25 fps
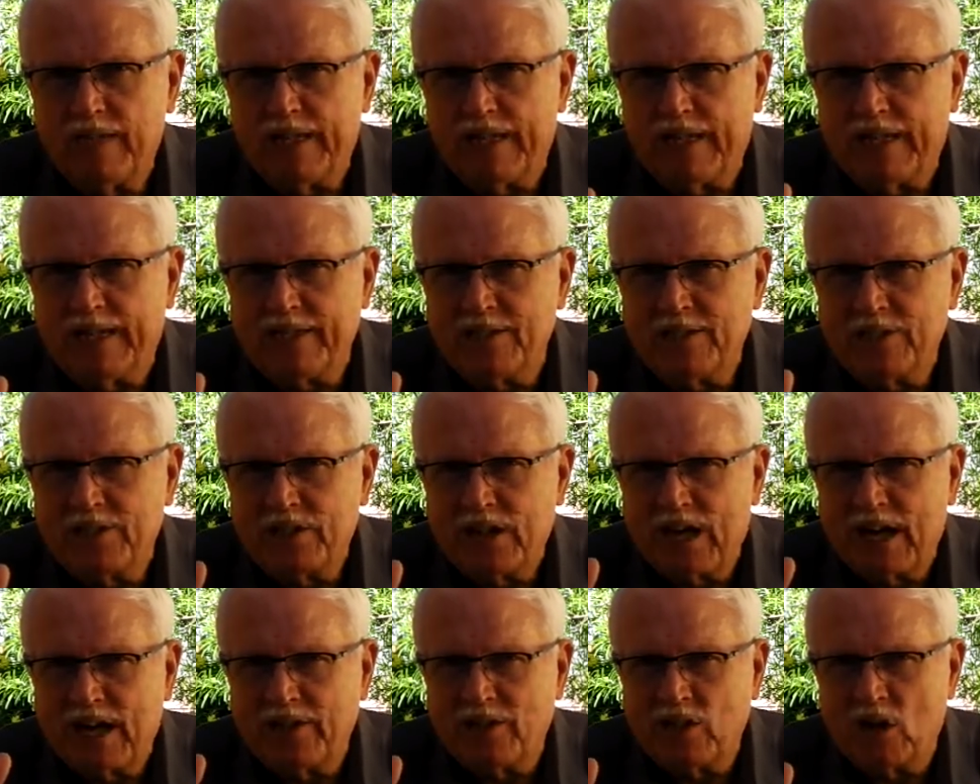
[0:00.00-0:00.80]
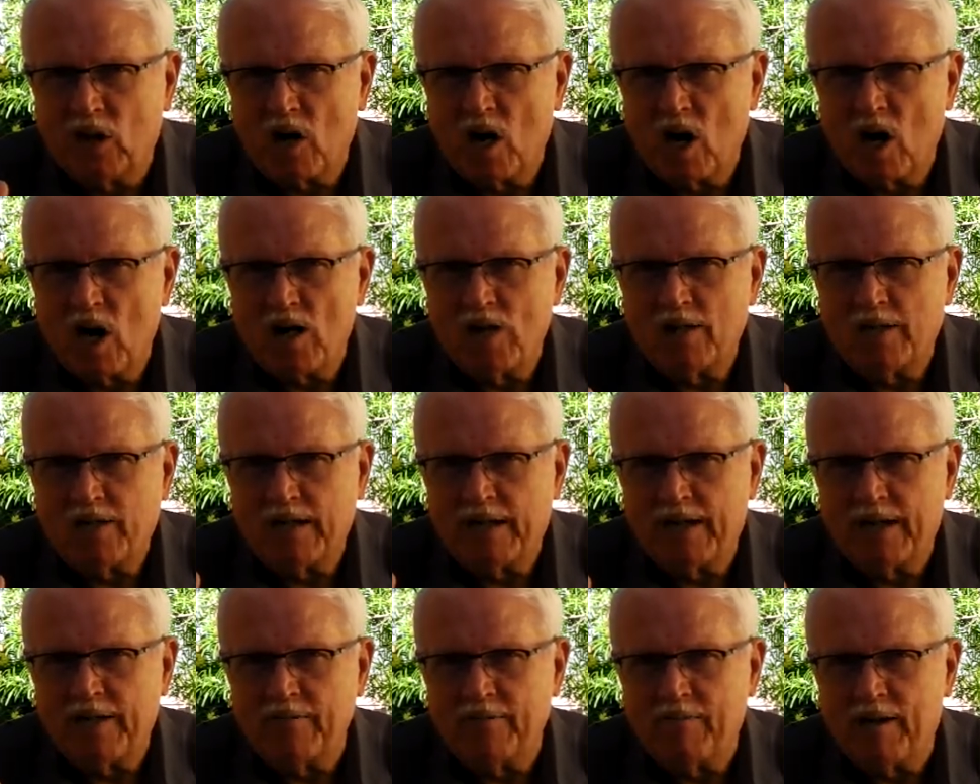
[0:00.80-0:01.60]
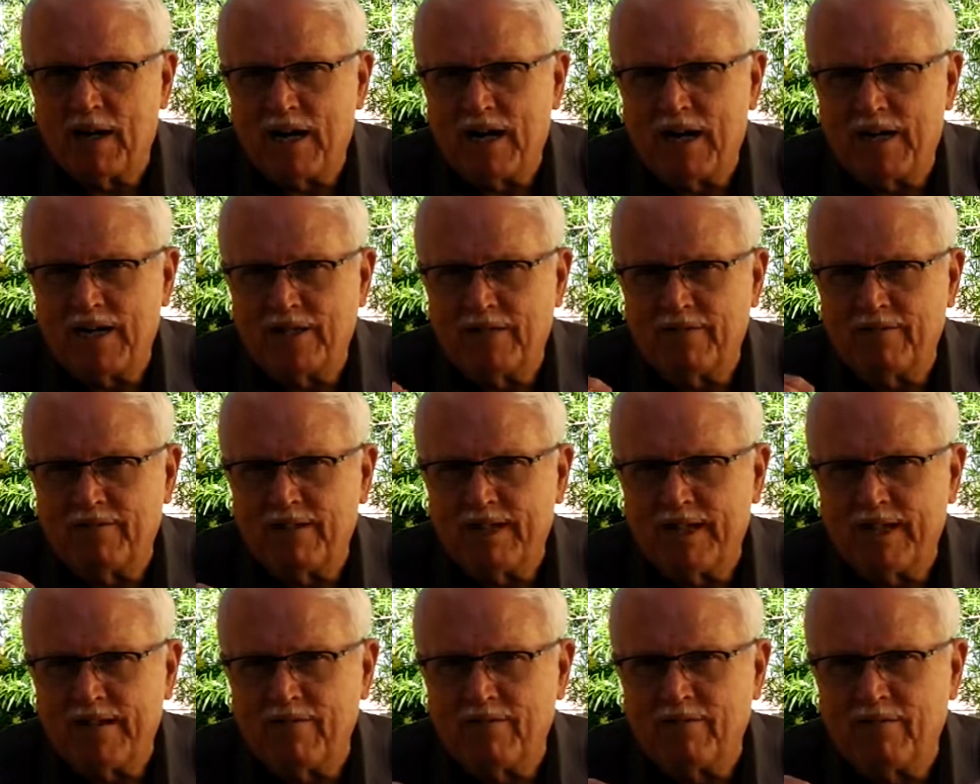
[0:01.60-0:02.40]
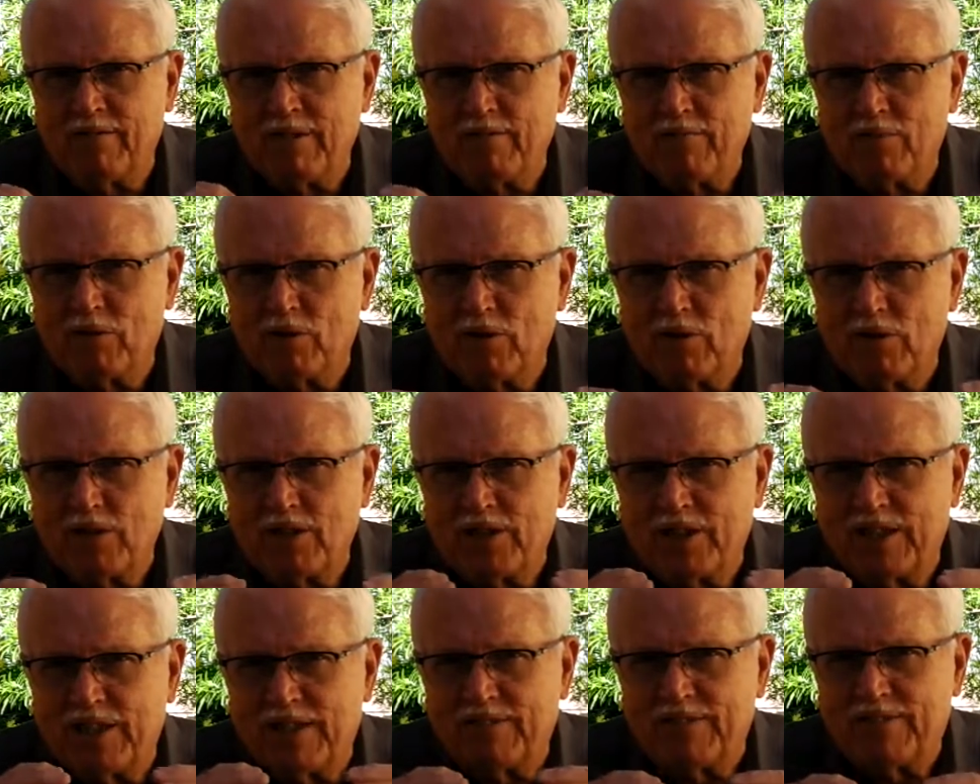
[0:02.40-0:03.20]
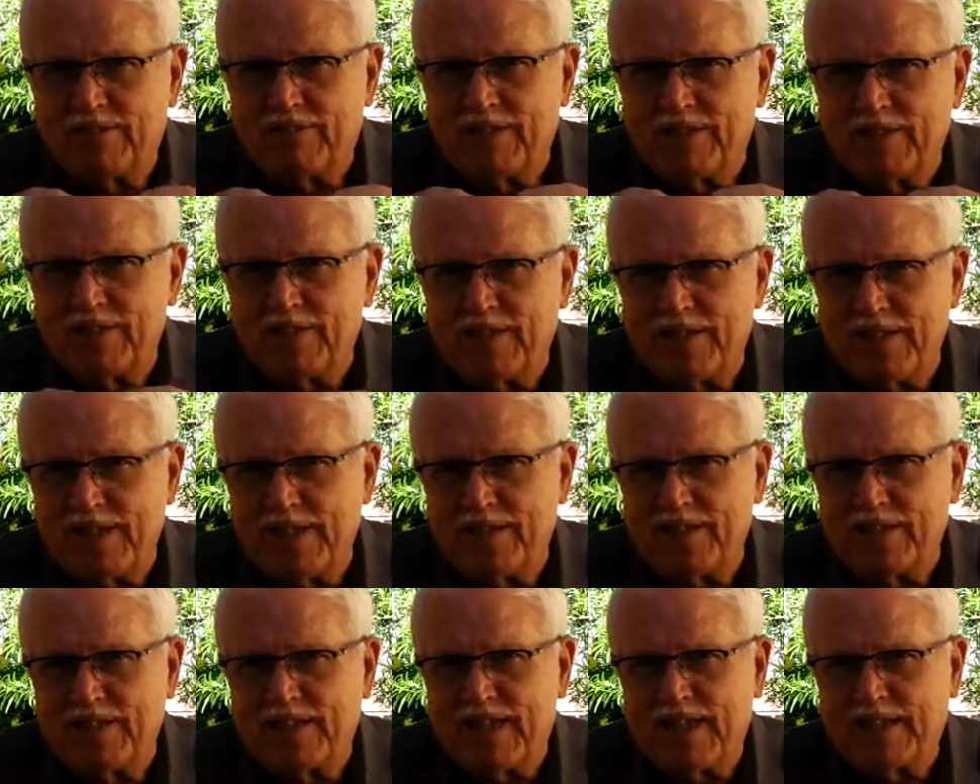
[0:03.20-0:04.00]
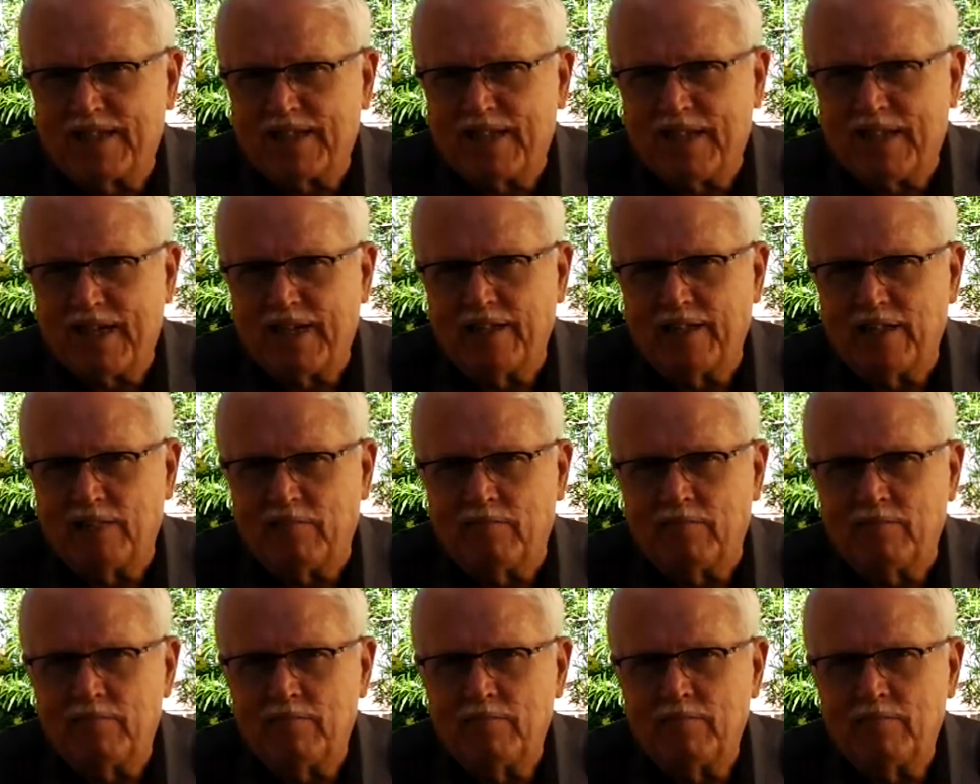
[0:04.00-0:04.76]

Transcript: inside the heart and mind of every person that fits into that kingdom.